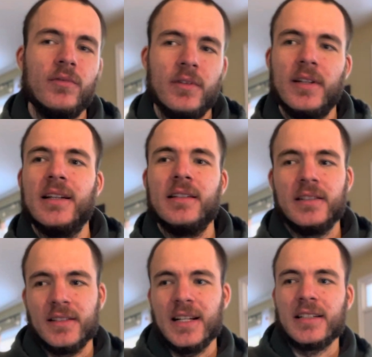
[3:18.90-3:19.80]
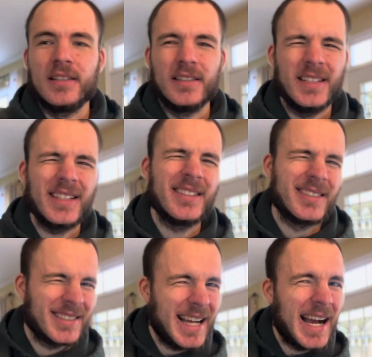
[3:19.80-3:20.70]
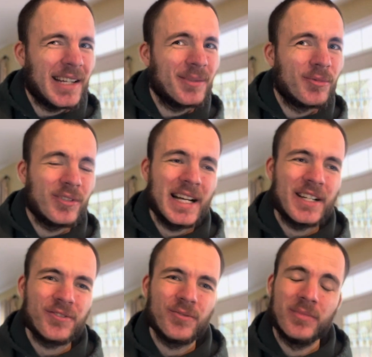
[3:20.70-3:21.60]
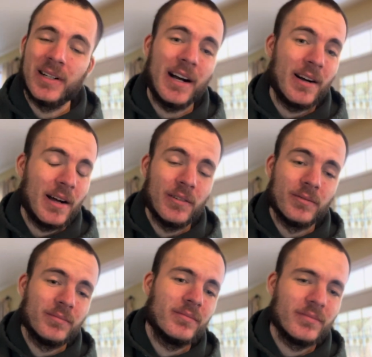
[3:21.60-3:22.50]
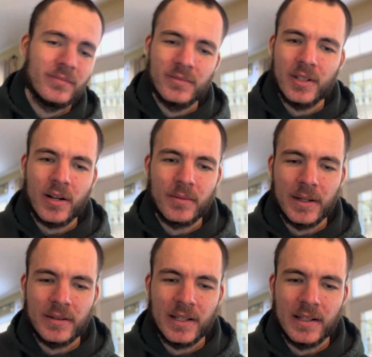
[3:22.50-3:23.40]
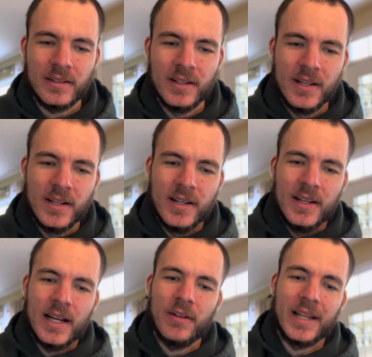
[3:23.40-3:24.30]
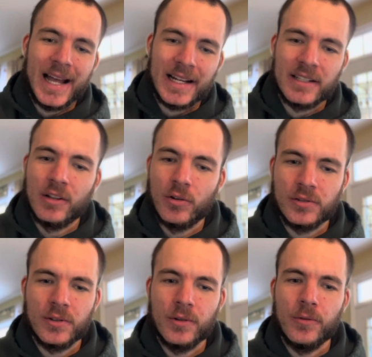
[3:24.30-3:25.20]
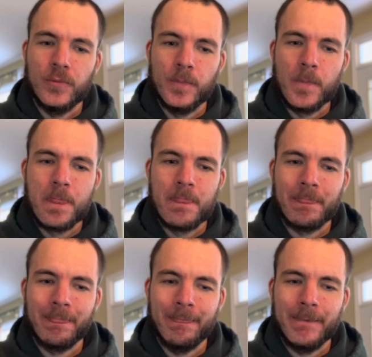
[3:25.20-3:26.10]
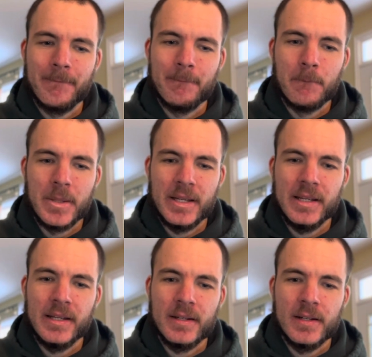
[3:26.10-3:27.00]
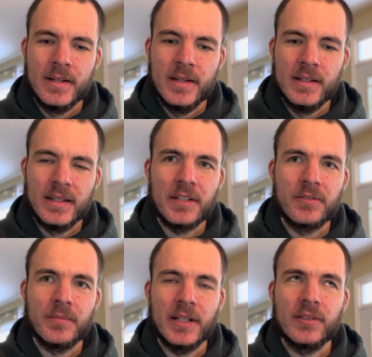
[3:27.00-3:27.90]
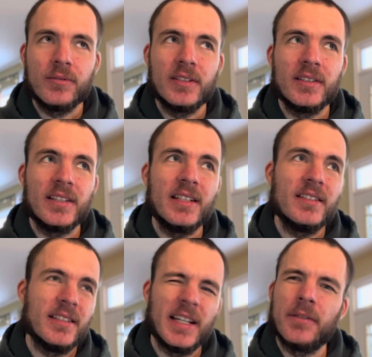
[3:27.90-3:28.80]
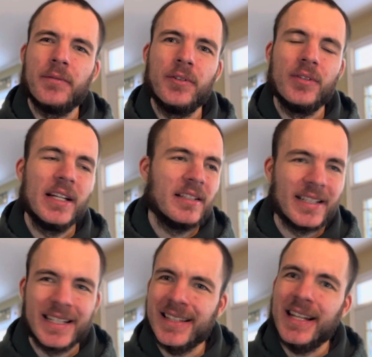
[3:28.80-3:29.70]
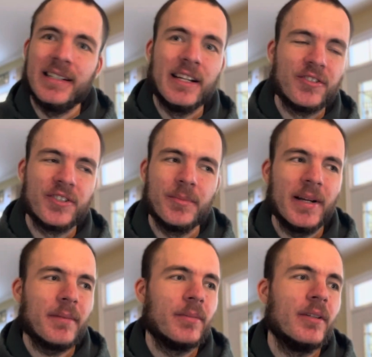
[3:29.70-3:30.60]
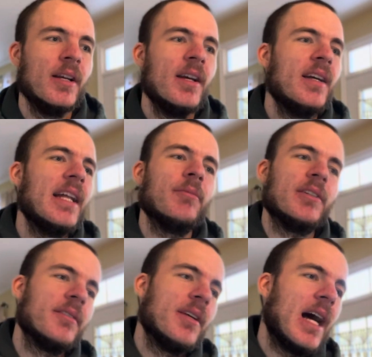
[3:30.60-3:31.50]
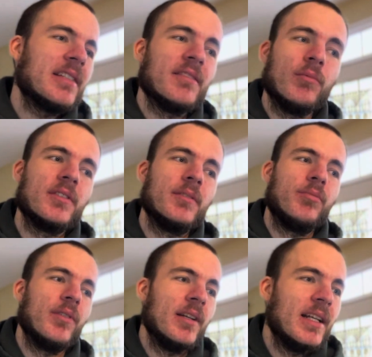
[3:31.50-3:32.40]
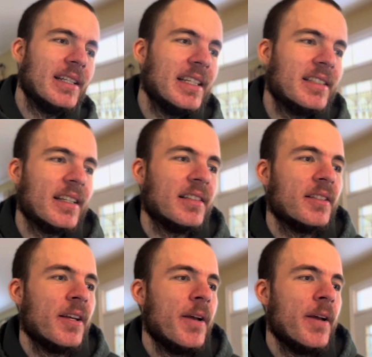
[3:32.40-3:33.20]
than sex, because sex is kind of more natural, but I'll talk about that, how that can also be detrimental in a sense and take a few days to get that energy back. But anyways, I said, what's the point? And he says,